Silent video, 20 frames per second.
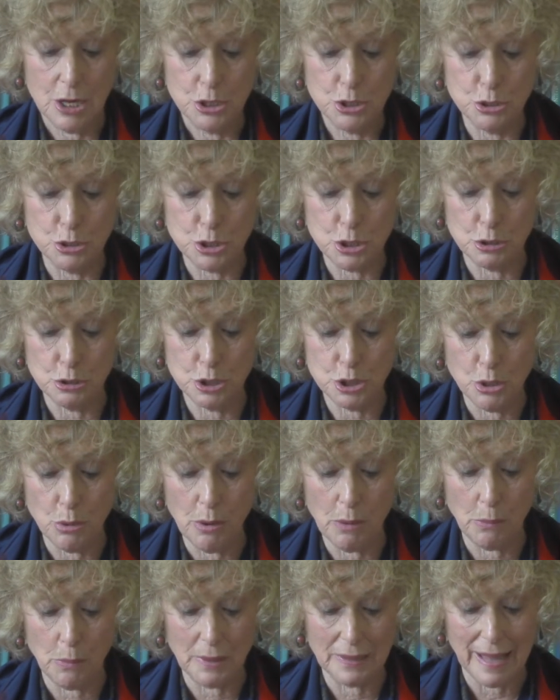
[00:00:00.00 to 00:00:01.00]
You shall do
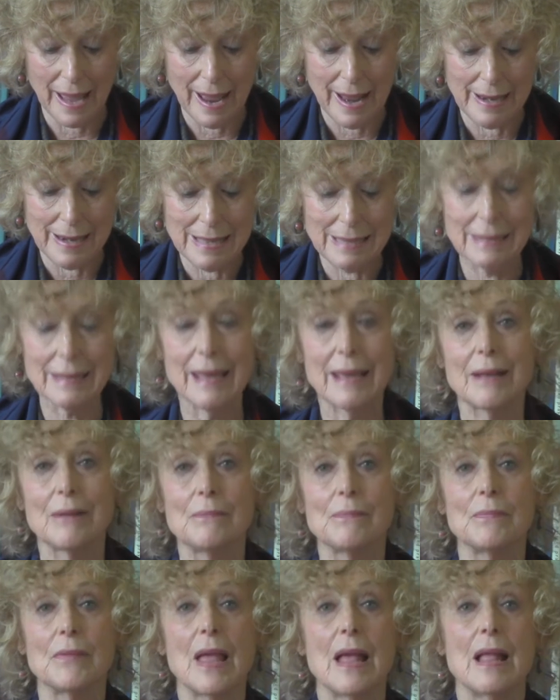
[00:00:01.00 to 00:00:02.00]
it with
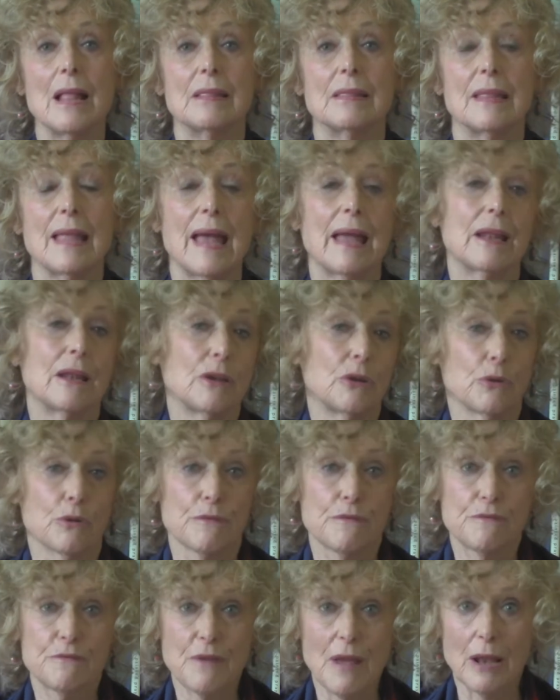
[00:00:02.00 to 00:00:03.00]
anything that your
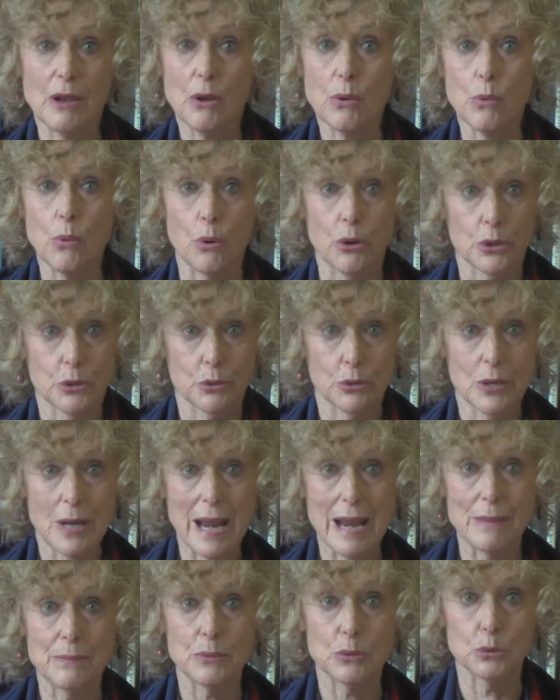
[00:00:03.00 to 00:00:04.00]
fellow or your
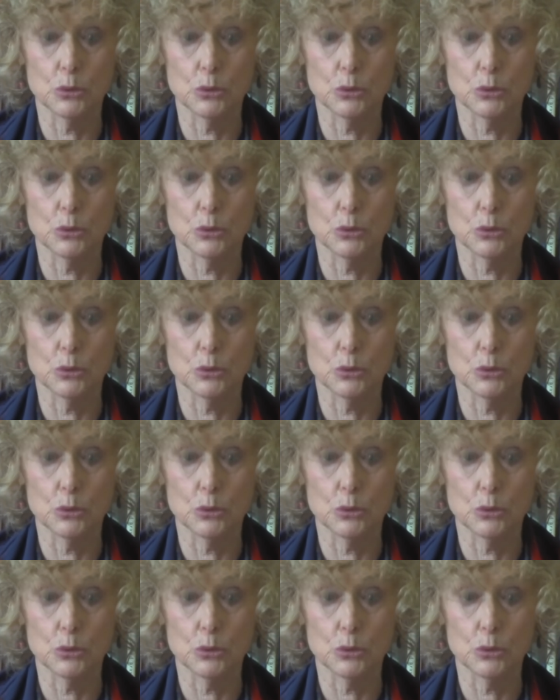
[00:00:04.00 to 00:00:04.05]
neighbor